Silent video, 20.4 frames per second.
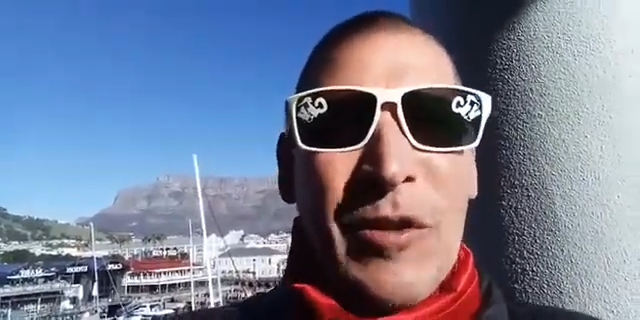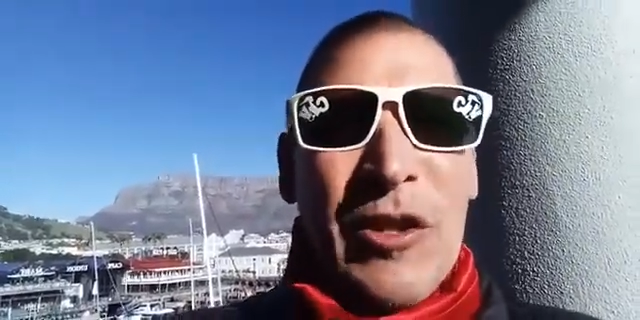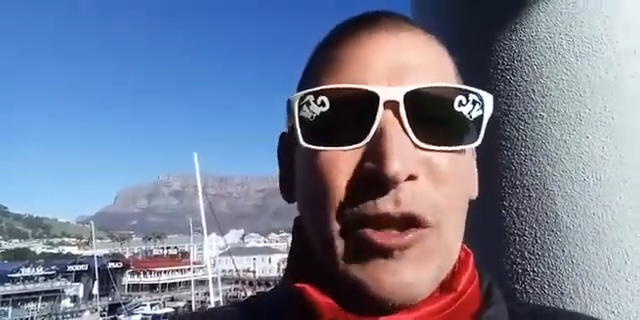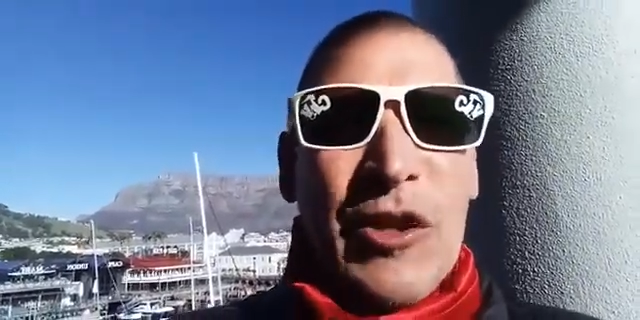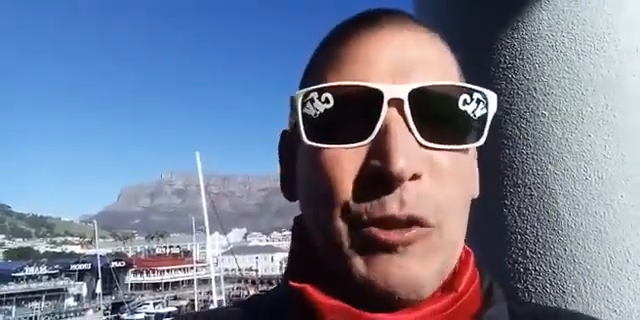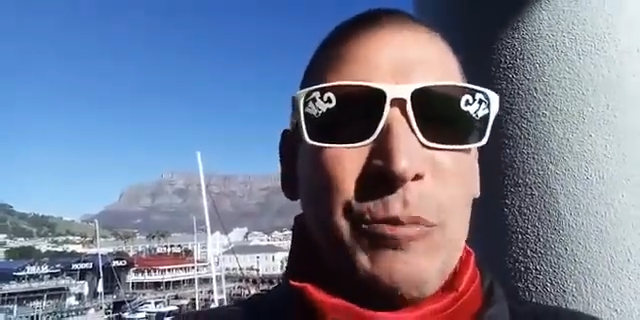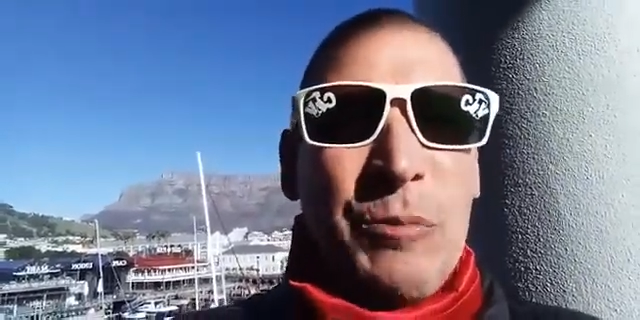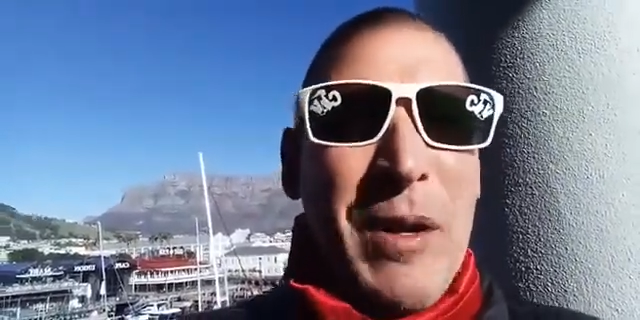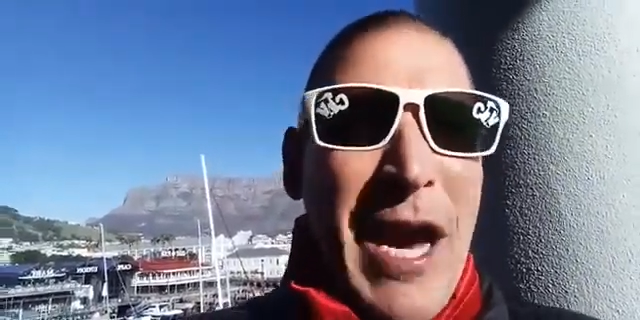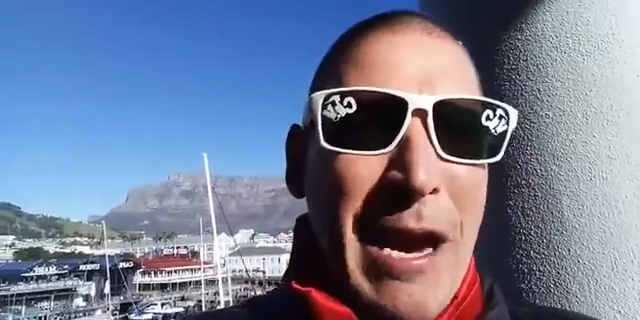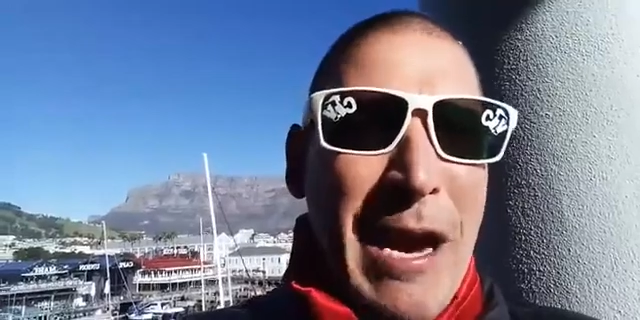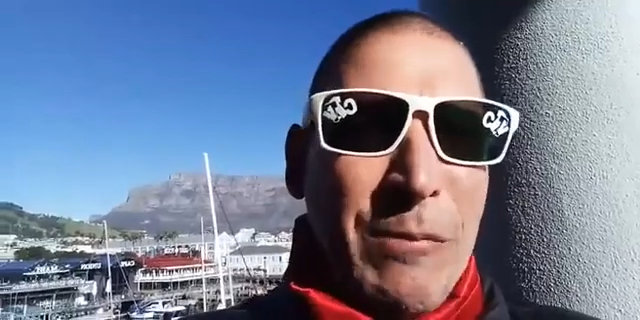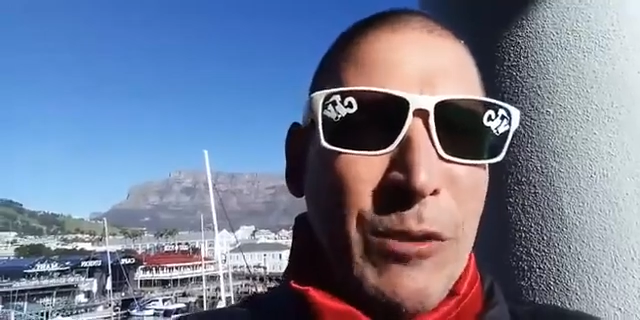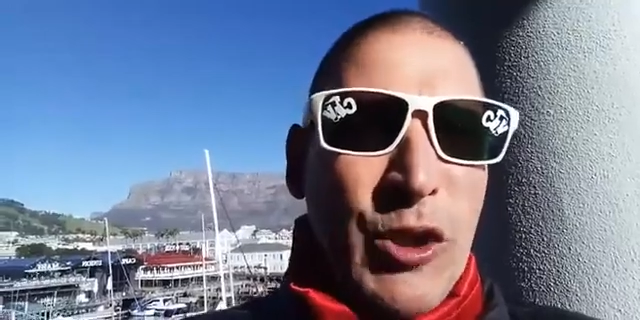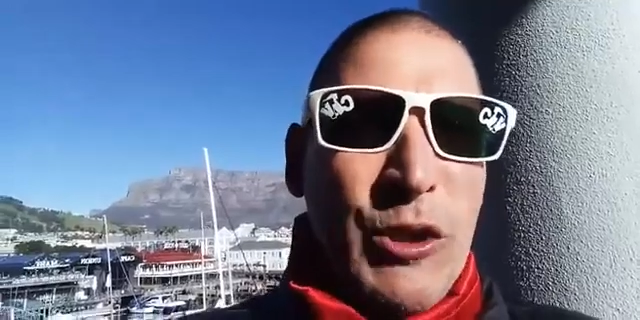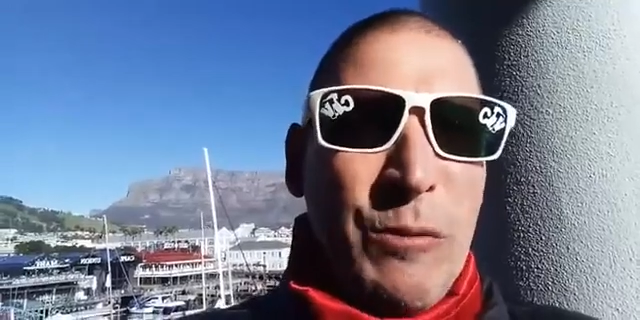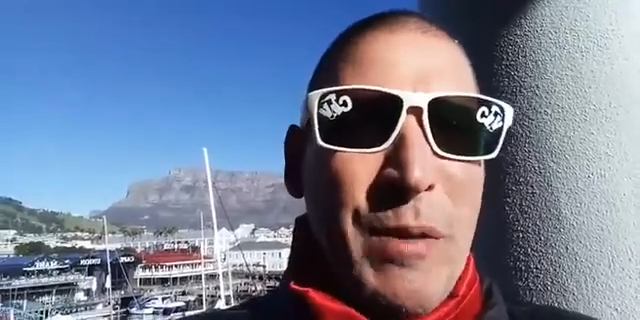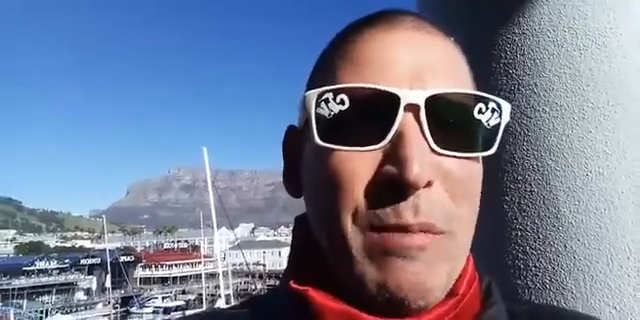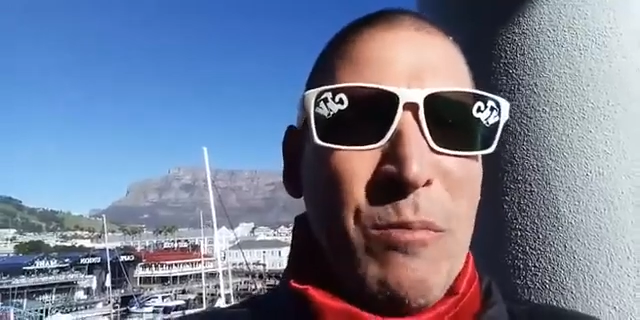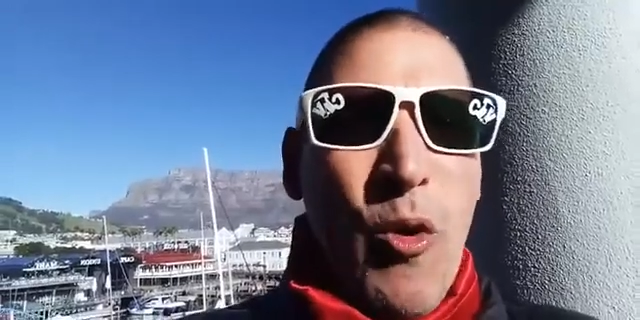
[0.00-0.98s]
to be able
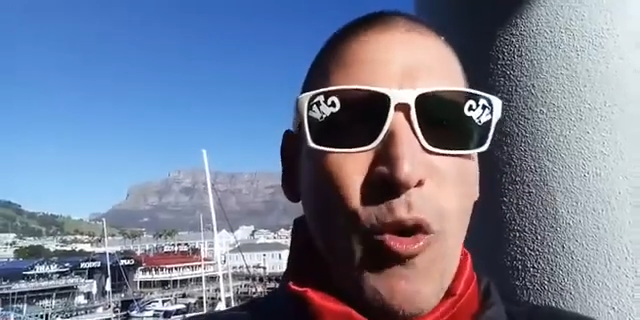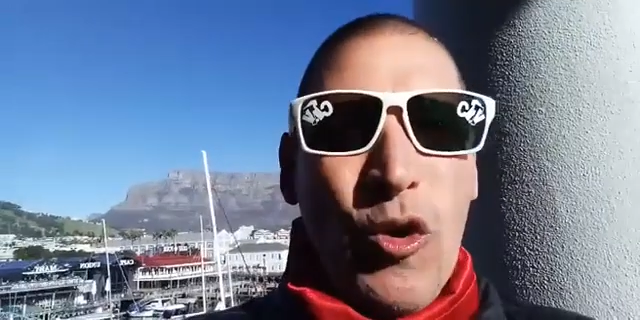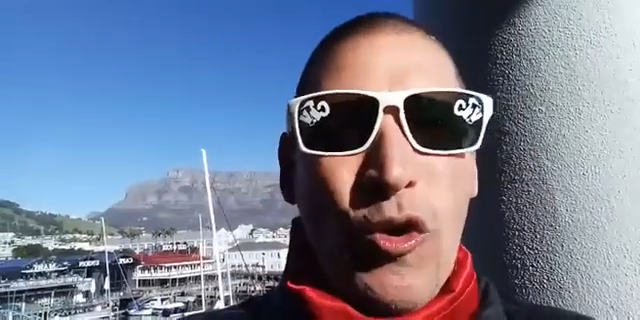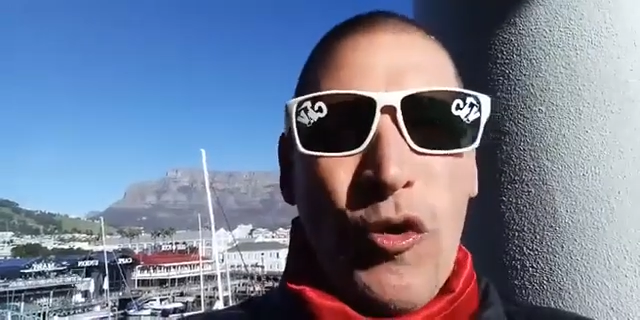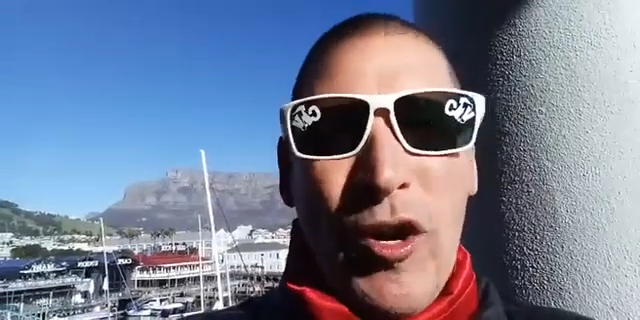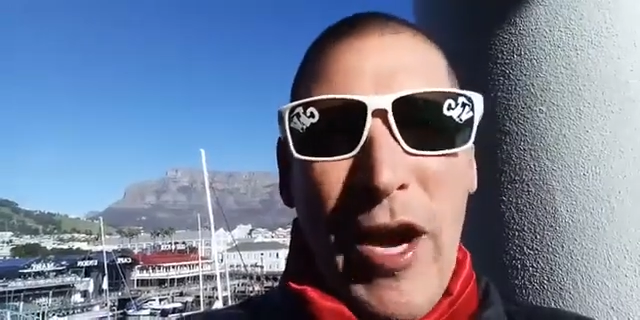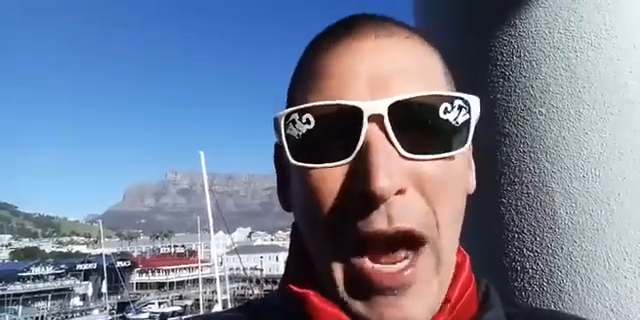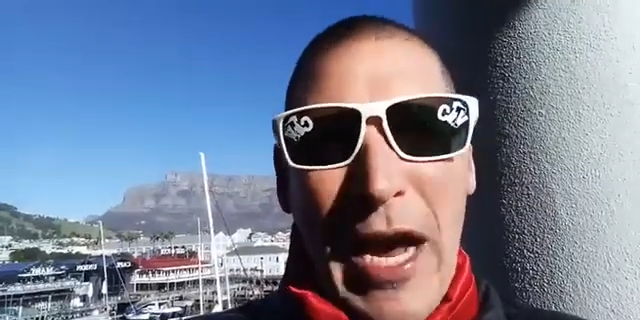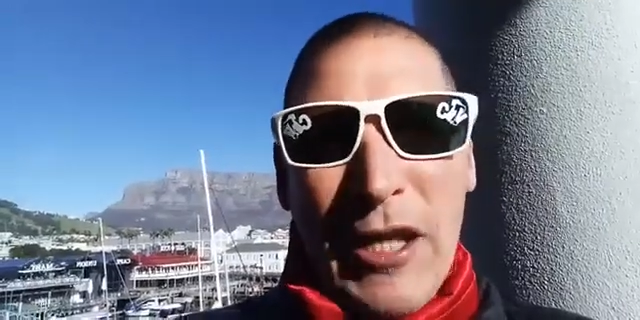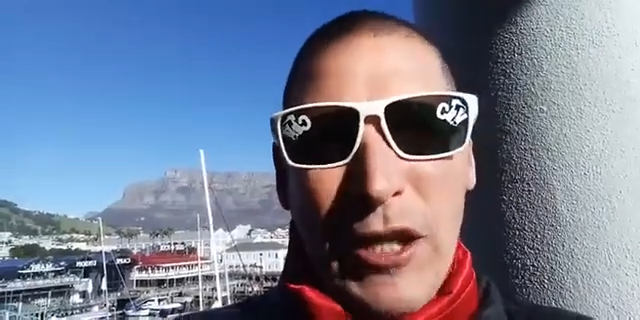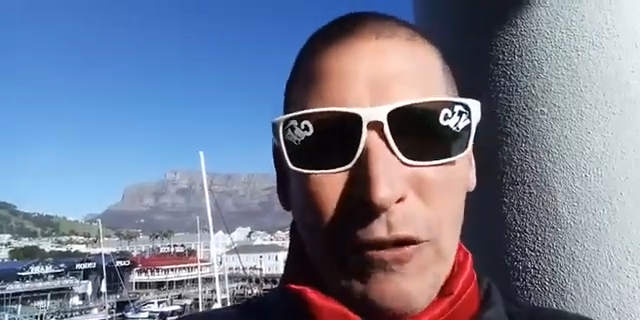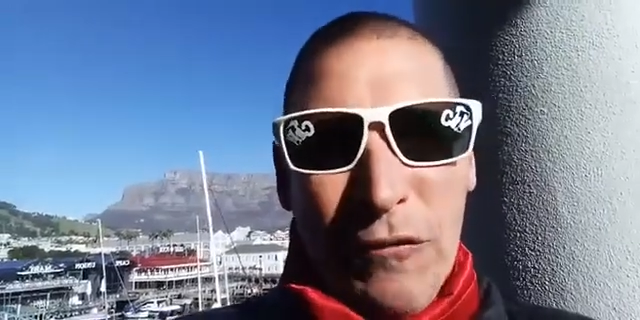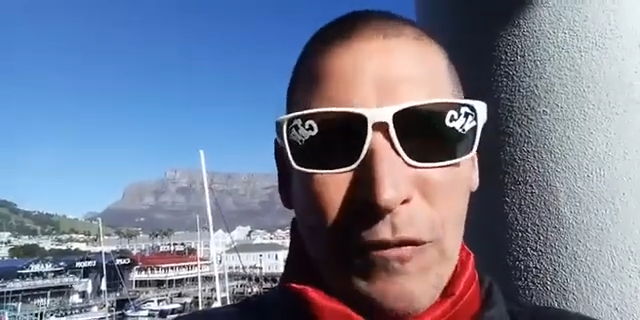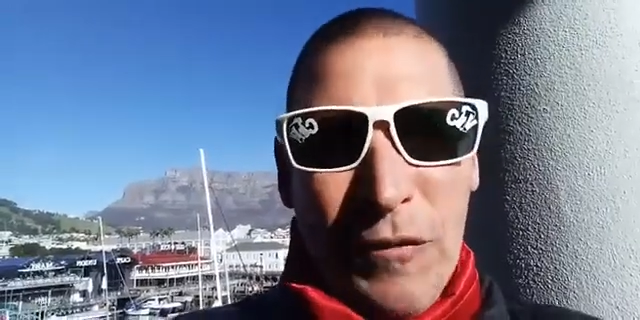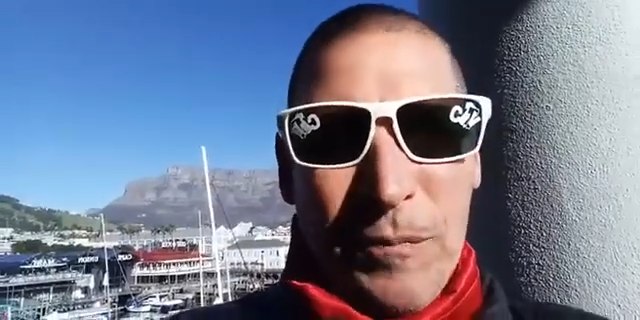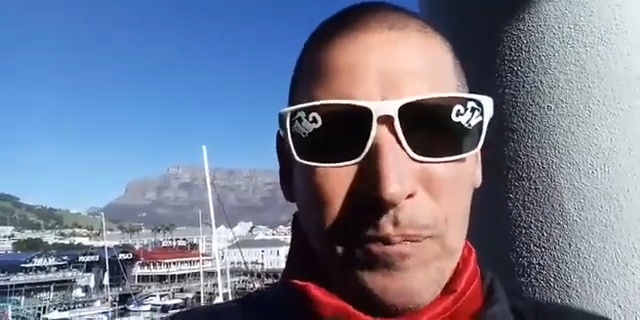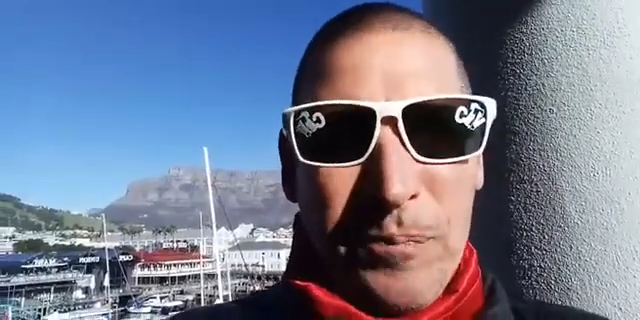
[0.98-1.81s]
to be more creative